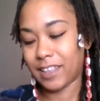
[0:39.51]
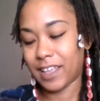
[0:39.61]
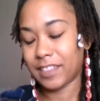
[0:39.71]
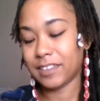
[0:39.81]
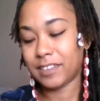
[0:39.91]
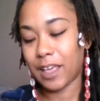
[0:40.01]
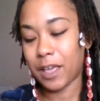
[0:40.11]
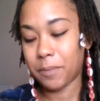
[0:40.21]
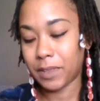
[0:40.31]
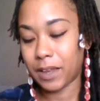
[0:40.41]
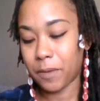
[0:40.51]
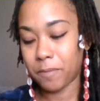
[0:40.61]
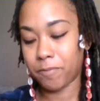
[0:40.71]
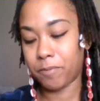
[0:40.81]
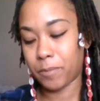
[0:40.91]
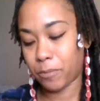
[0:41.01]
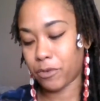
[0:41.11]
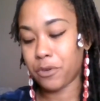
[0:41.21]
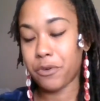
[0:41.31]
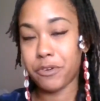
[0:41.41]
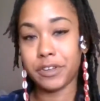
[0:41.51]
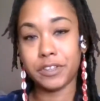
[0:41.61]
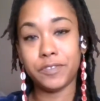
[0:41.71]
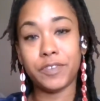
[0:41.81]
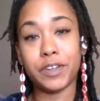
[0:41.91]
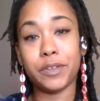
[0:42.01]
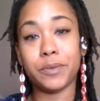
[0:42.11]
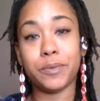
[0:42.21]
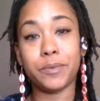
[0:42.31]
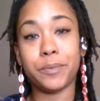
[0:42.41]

At the time that I'm recording this video,